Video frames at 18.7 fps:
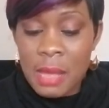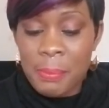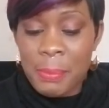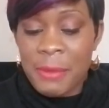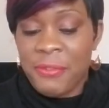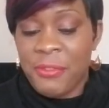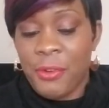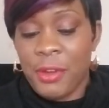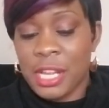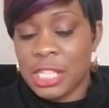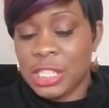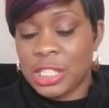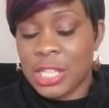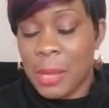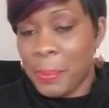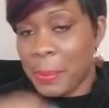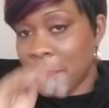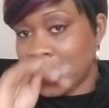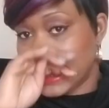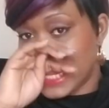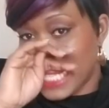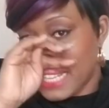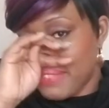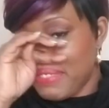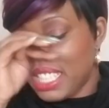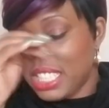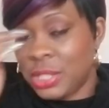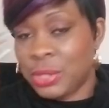before you jump into,
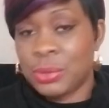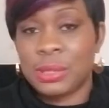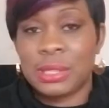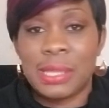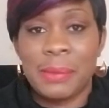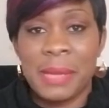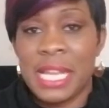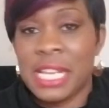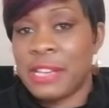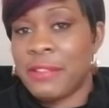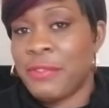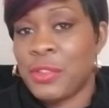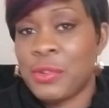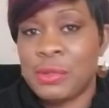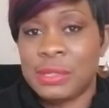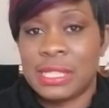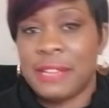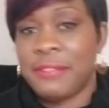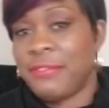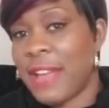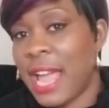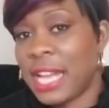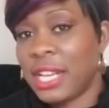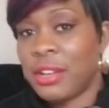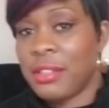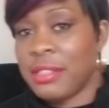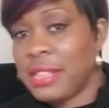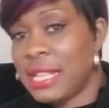let me do some interviews and
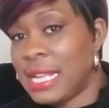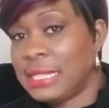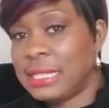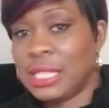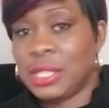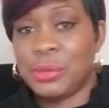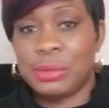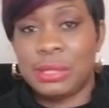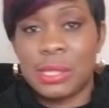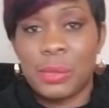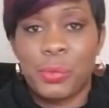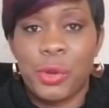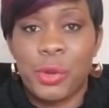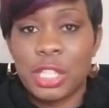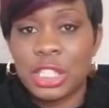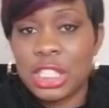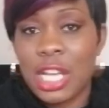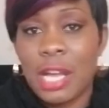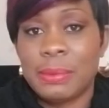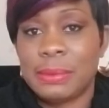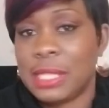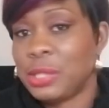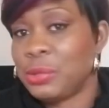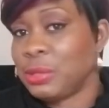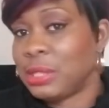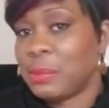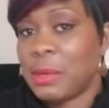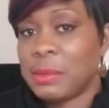find out this and do some workshops
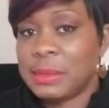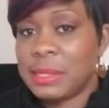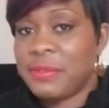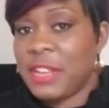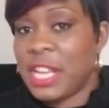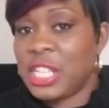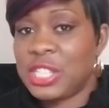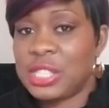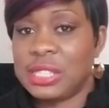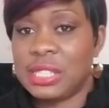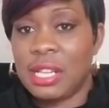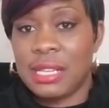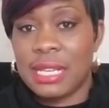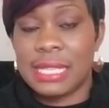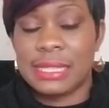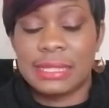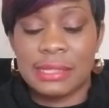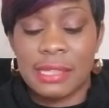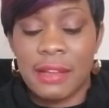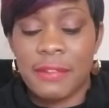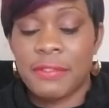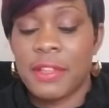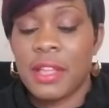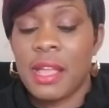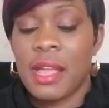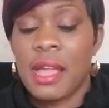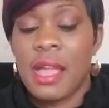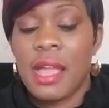and do some observations, all that stuff.
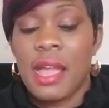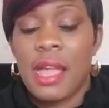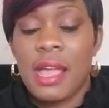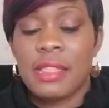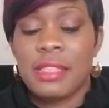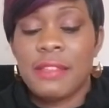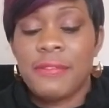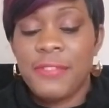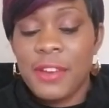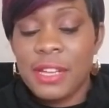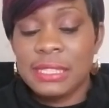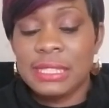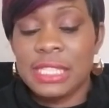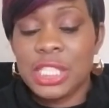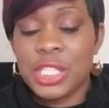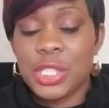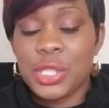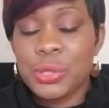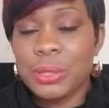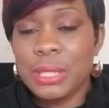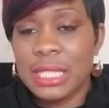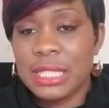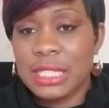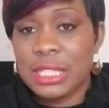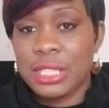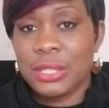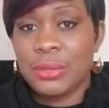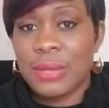The first thing you
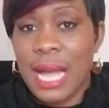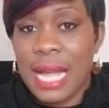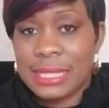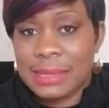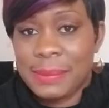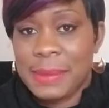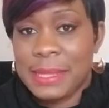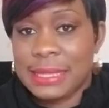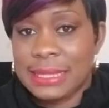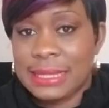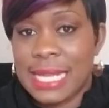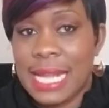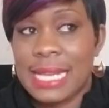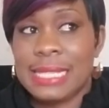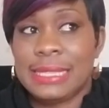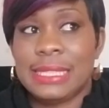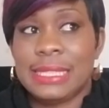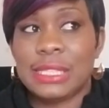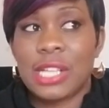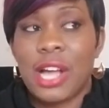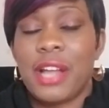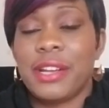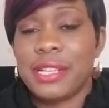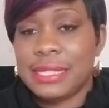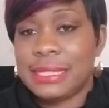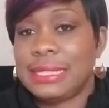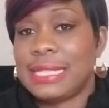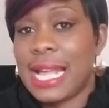need to do as a business analyst is
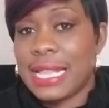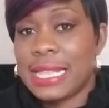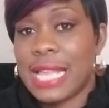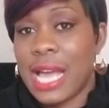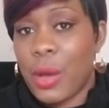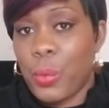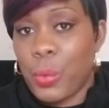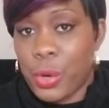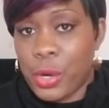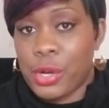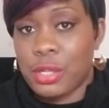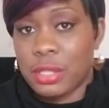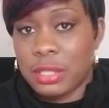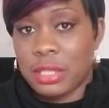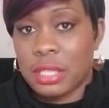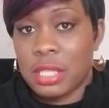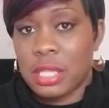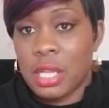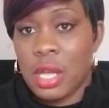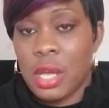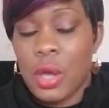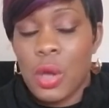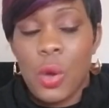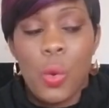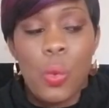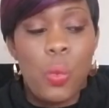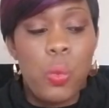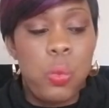understand that world.
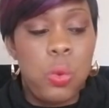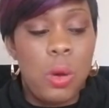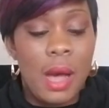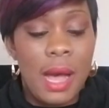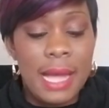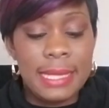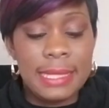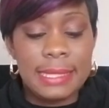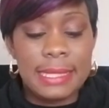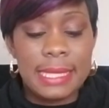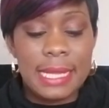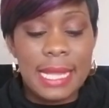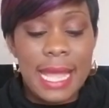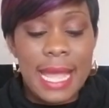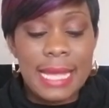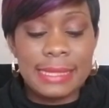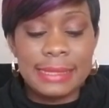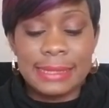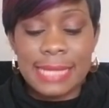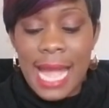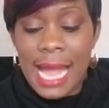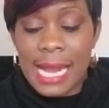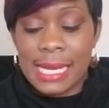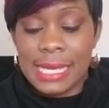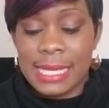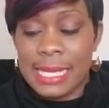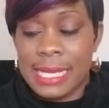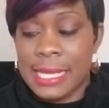What
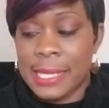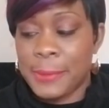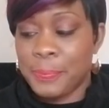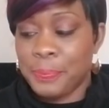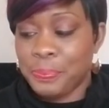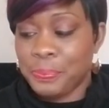exactly